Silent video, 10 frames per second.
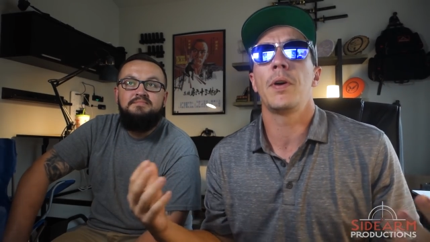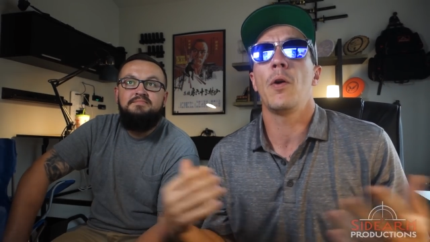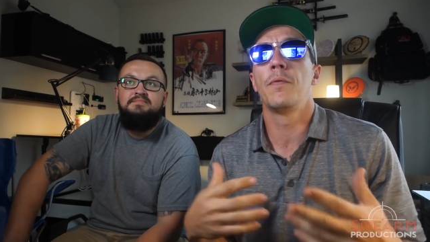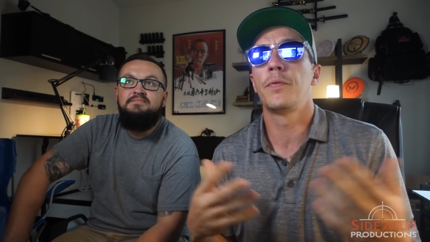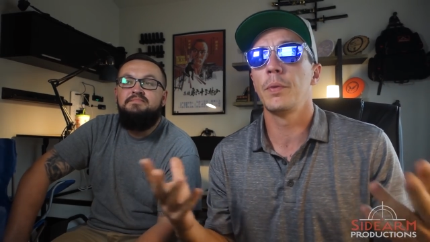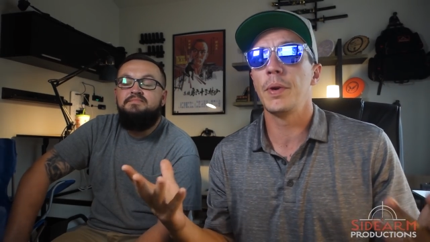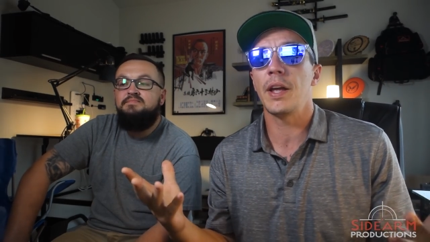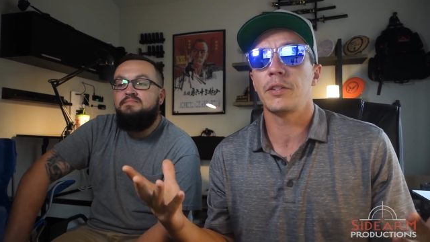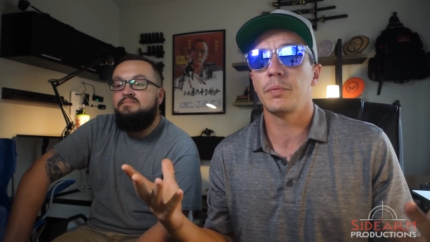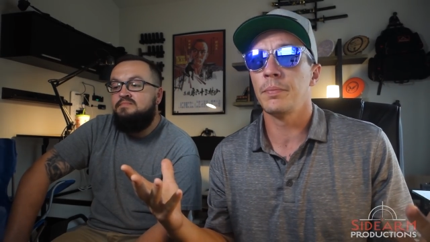Speaker 1: Hopefully we
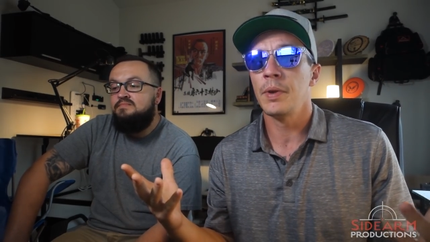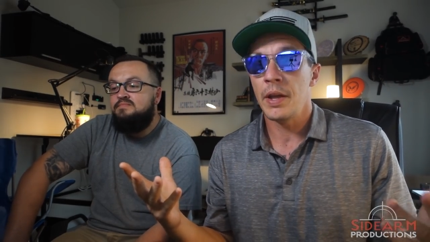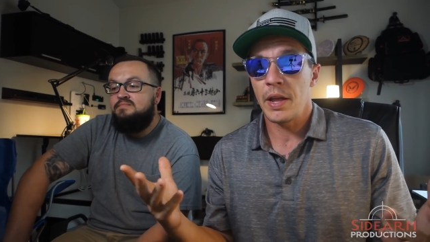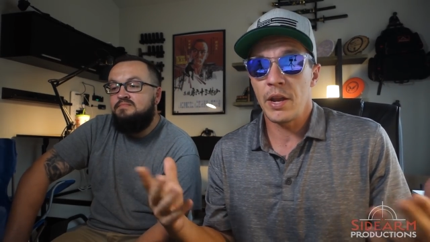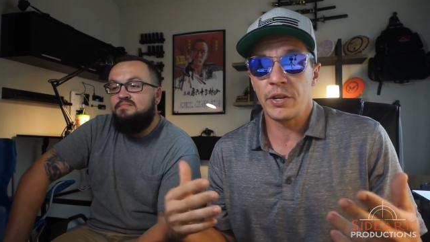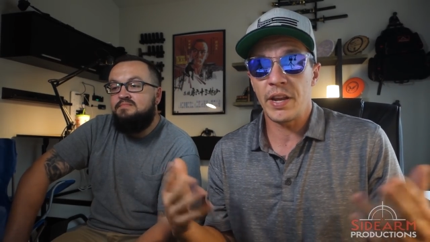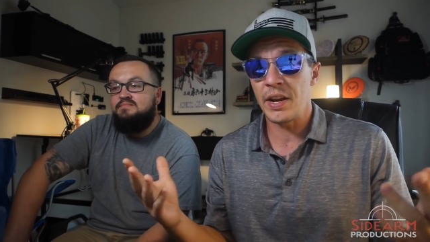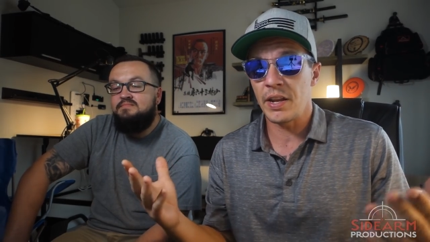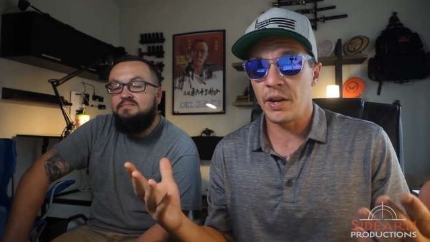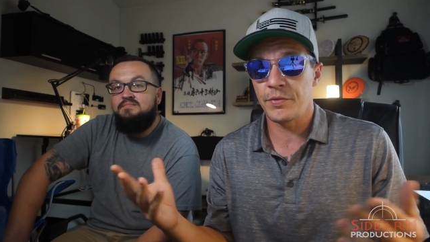got some
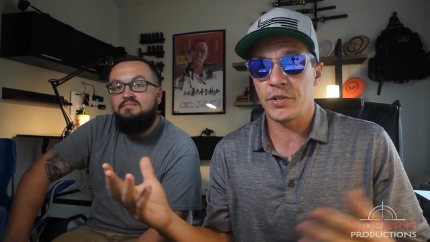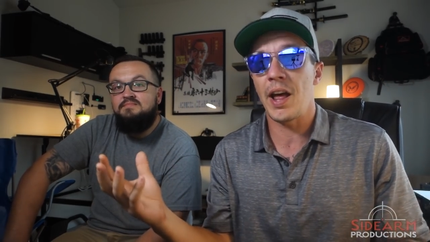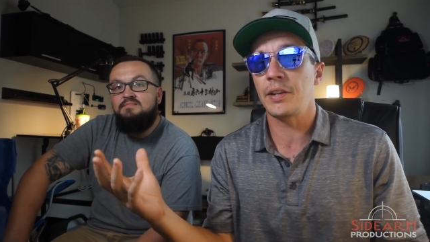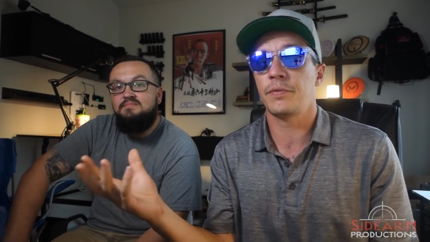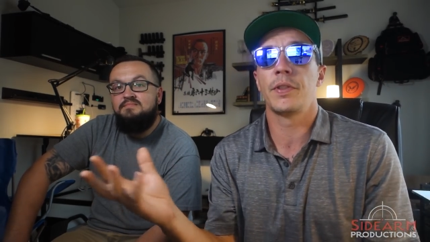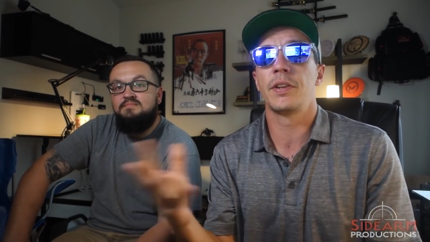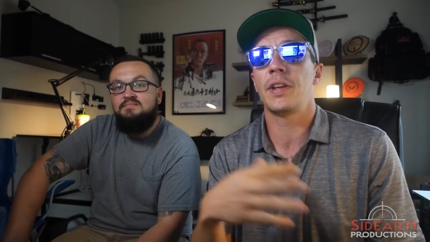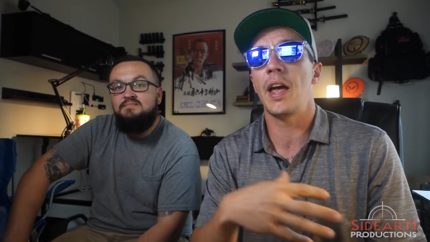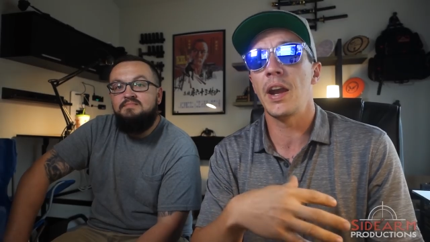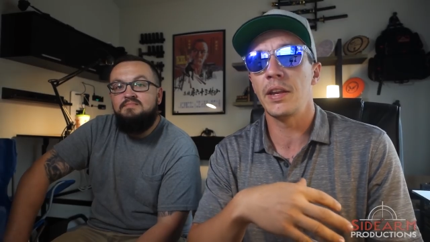entertaining enough shots for
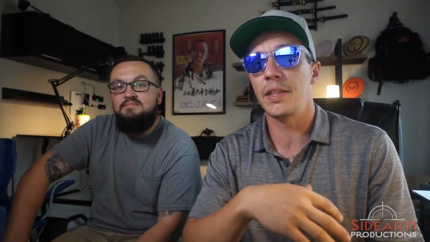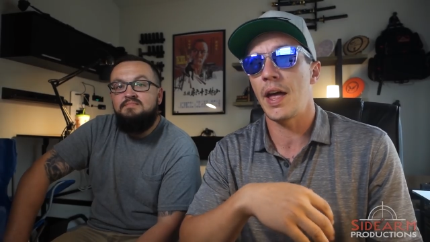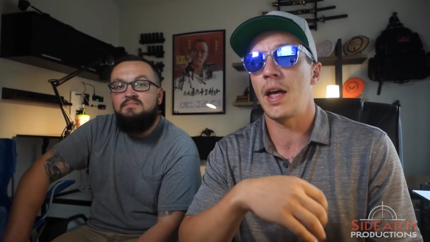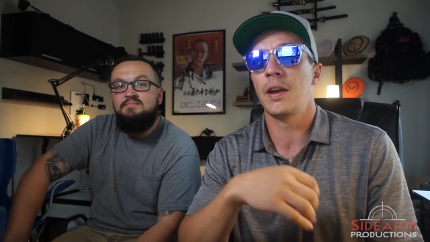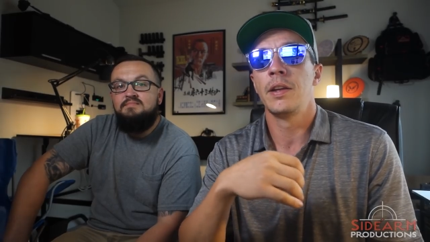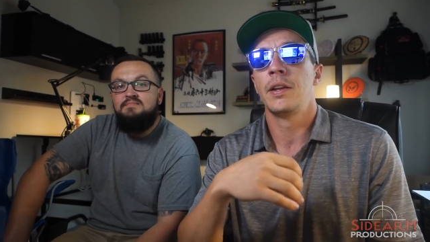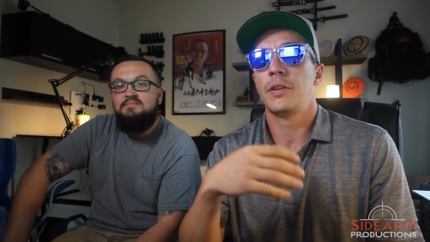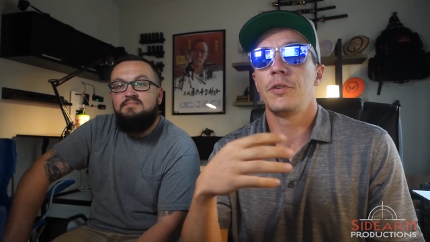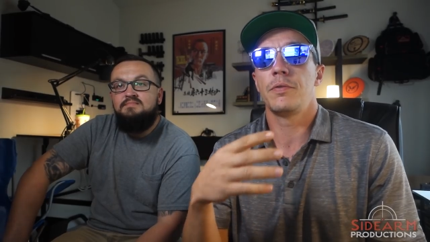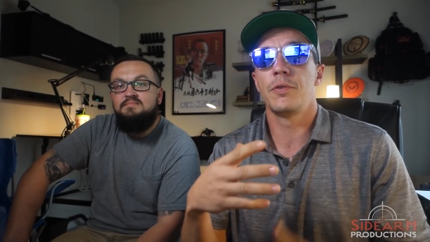this edit that
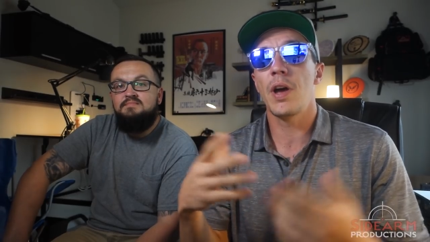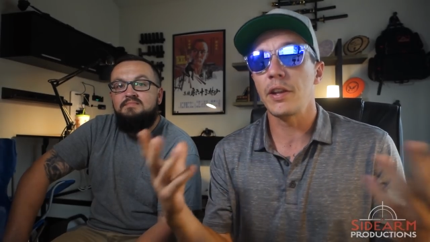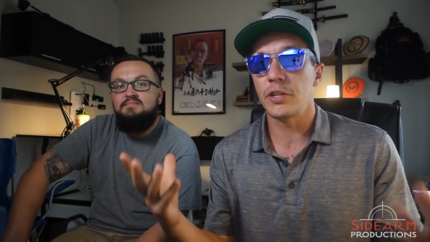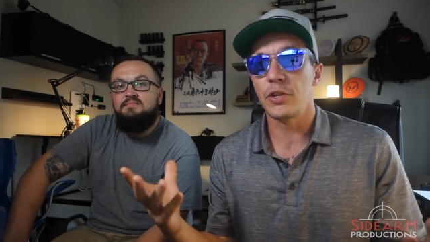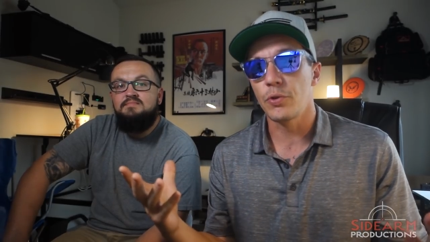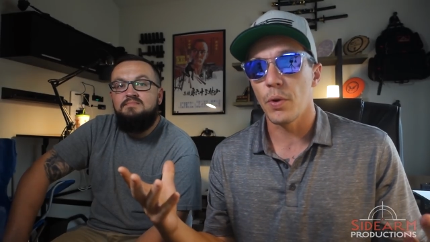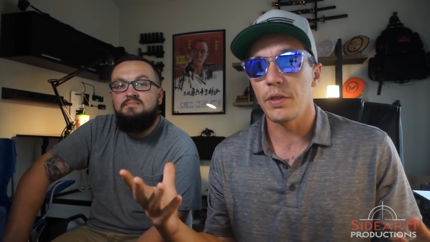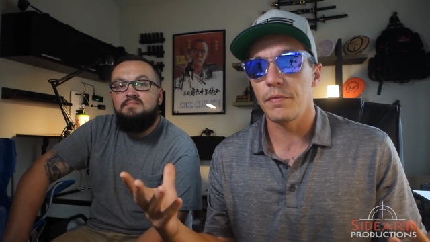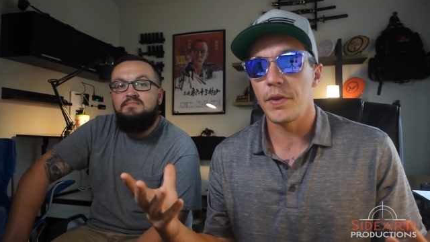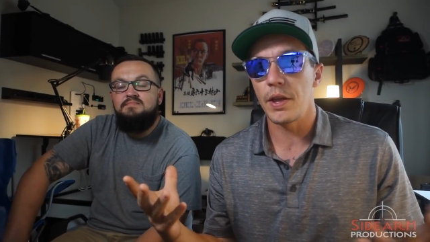you guys
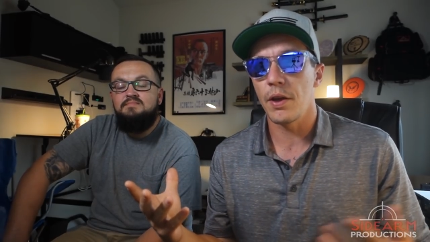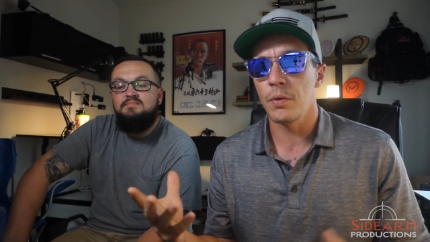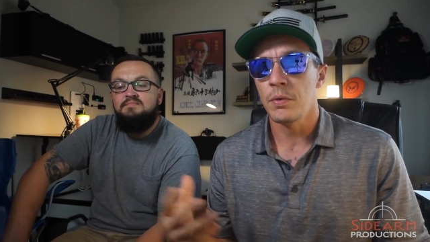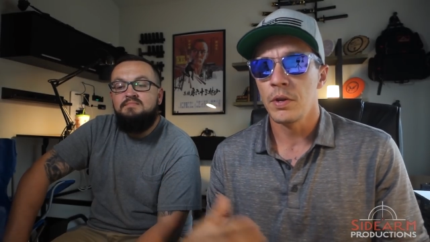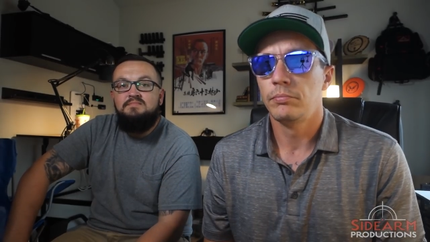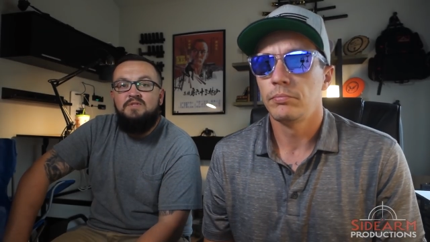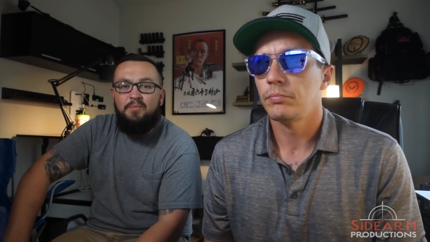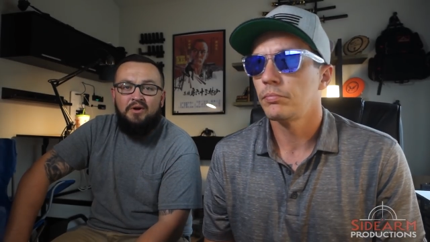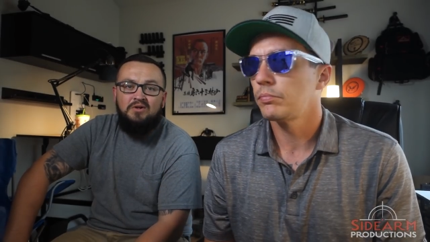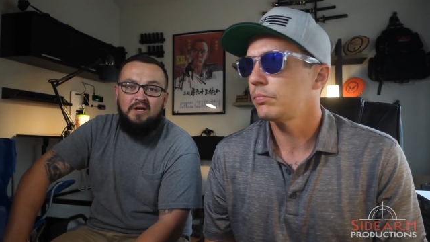enjoyed the video. You
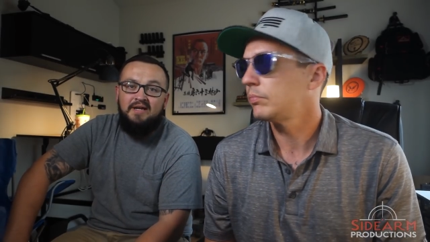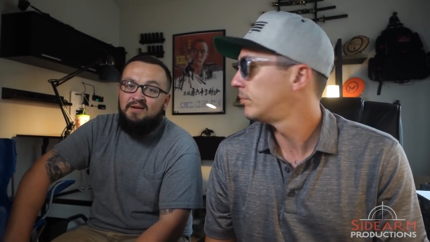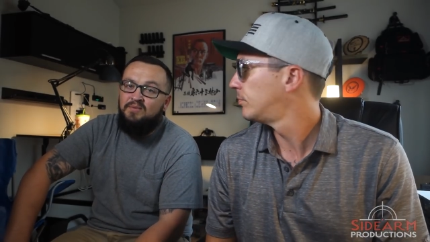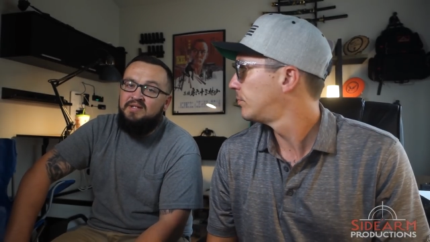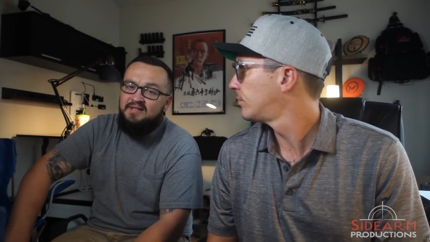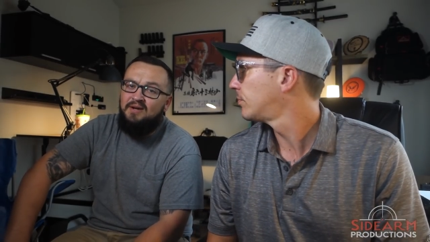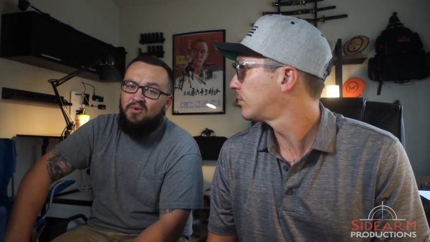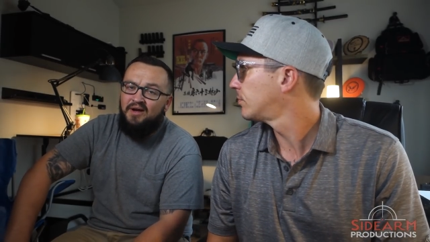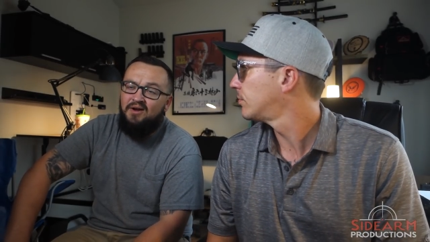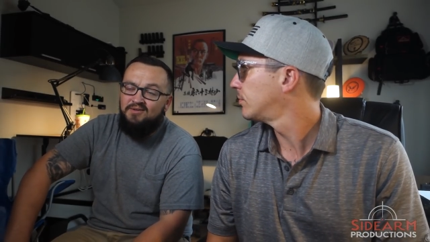better like it. We stayed
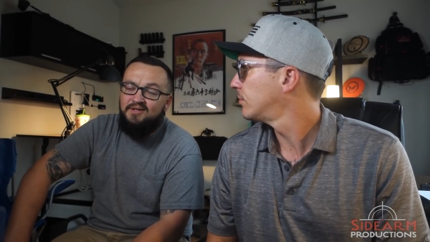wet all